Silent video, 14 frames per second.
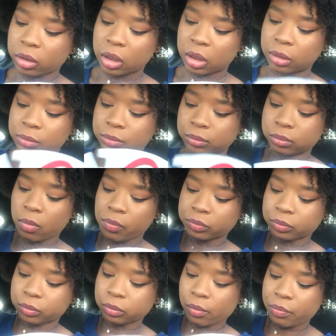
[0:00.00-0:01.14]

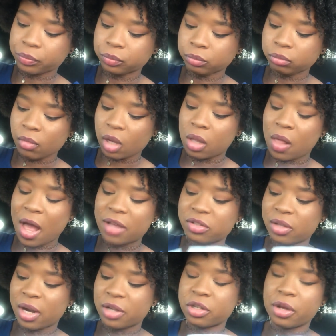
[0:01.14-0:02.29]
class
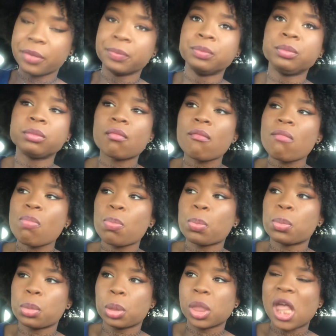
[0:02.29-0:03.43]
that I took,
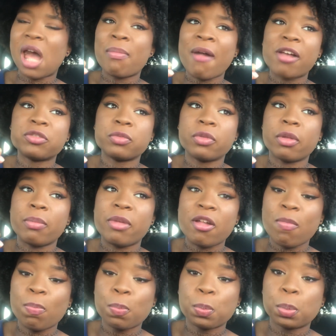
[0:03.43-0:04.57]
I passed with a
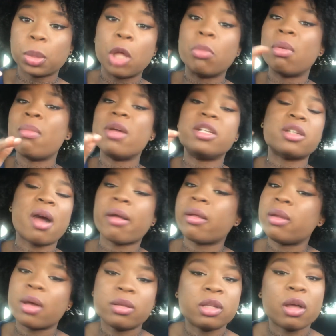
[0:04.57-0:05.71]
B, but bitch, I could
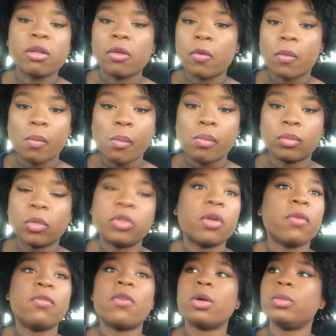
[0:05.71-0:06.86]
not tell you what the
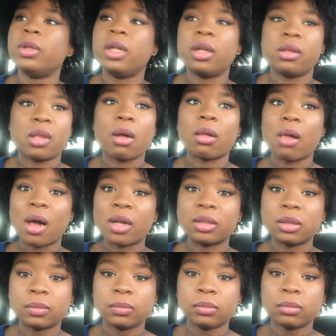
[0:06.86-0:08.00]
fuck we did in that
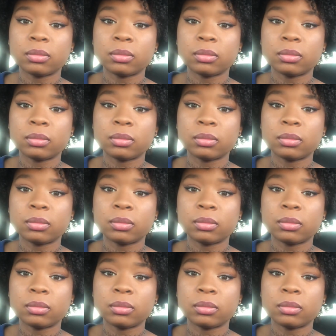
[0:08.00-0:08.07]
class.